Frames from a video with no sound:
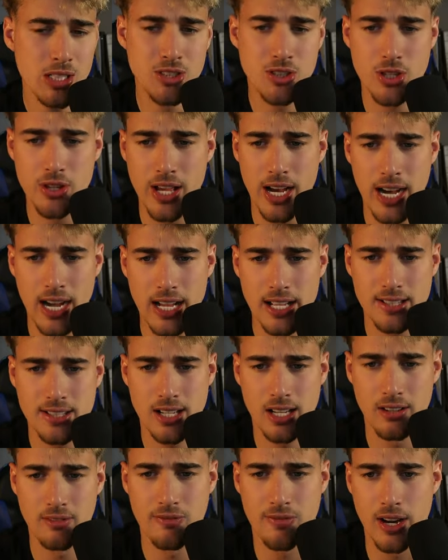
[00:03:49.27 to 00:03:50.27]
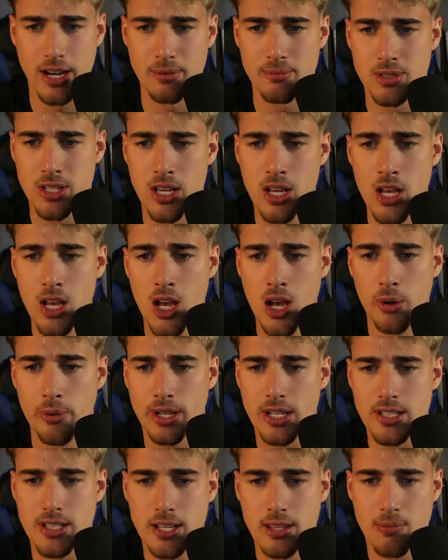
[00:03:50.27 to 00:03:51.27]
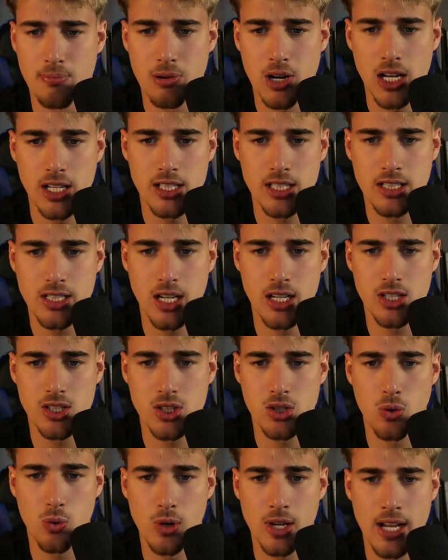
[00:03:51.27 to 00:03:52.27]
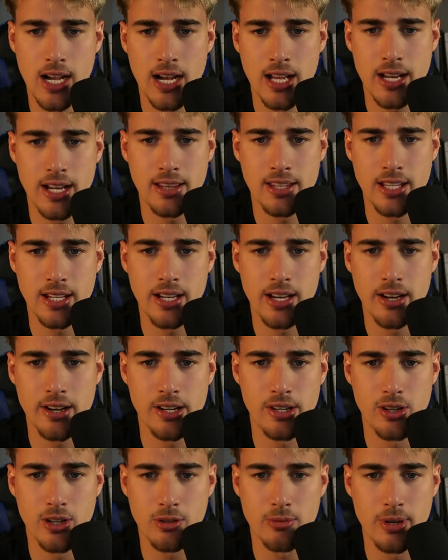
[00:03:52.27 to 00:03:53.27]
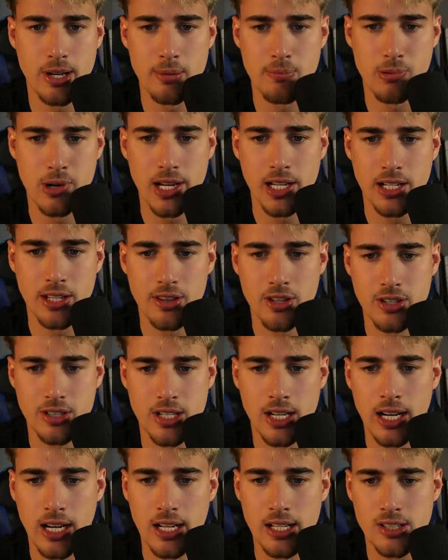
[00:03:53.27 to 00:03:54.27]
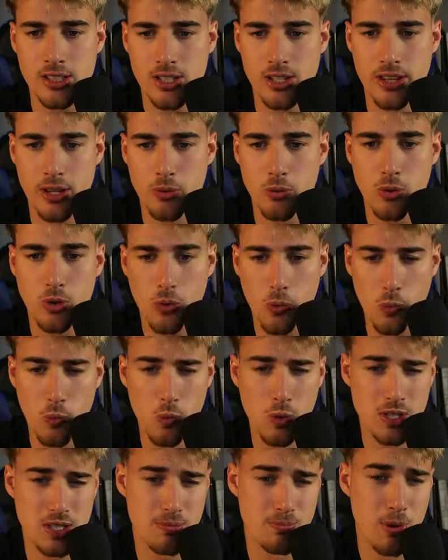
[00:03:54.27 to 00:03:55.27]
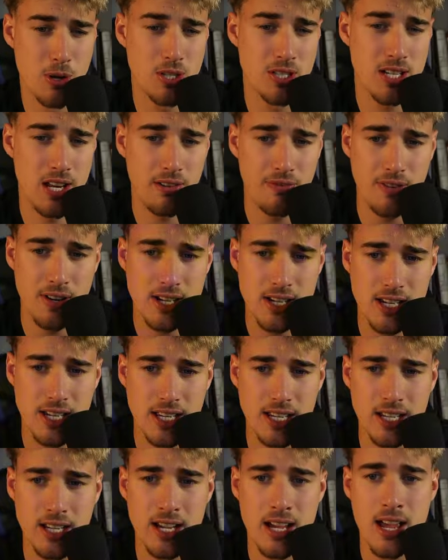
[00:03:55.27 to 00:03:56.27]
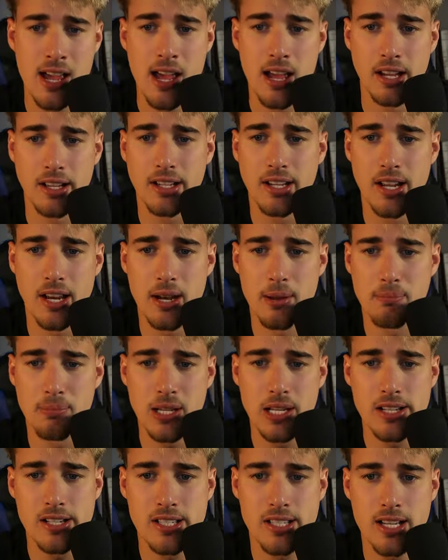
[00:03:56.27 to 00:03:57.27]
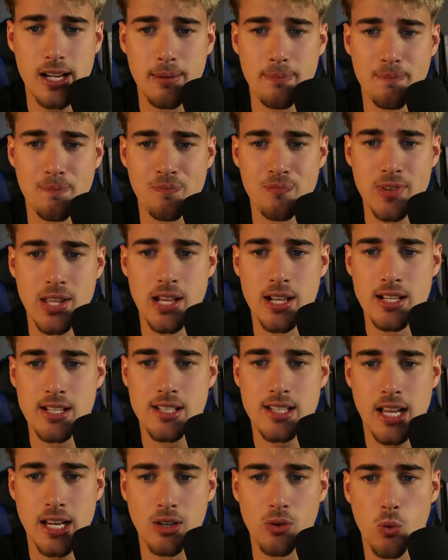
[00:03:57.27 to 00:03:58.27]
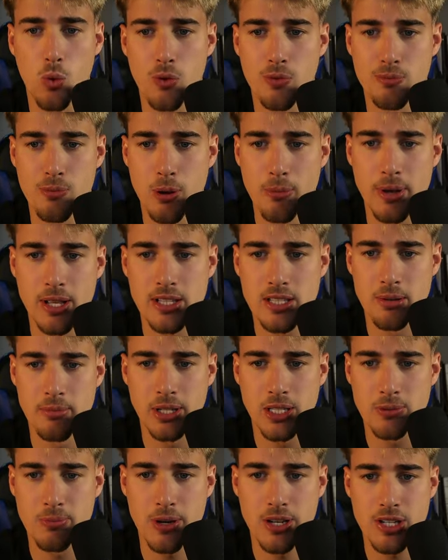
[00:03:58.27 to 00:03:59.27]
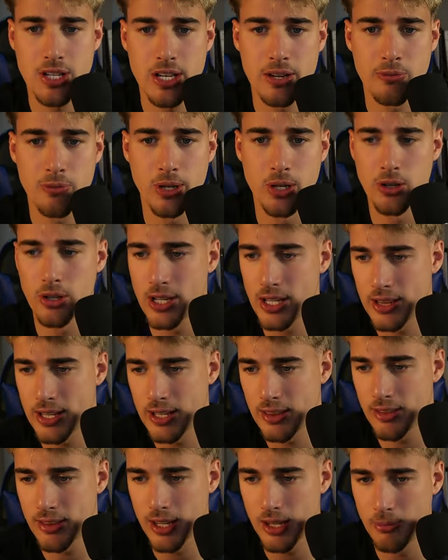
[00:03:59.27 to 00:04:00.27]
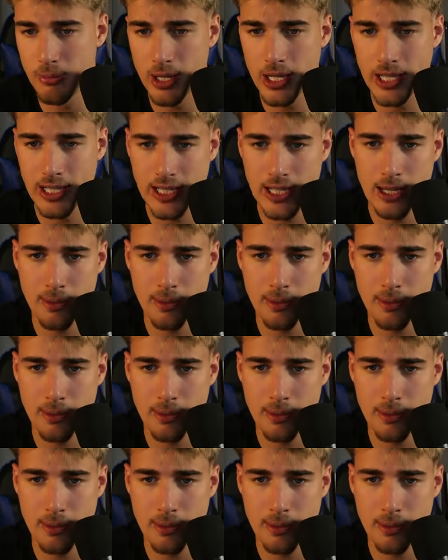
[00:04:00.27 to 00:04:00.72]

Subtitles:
to the higher time frames, we can see the price is kind of stalling out at that area, not really breaking those highs. So there was most definitely going to be some sell-off momentum, especially if we look at that 30-minute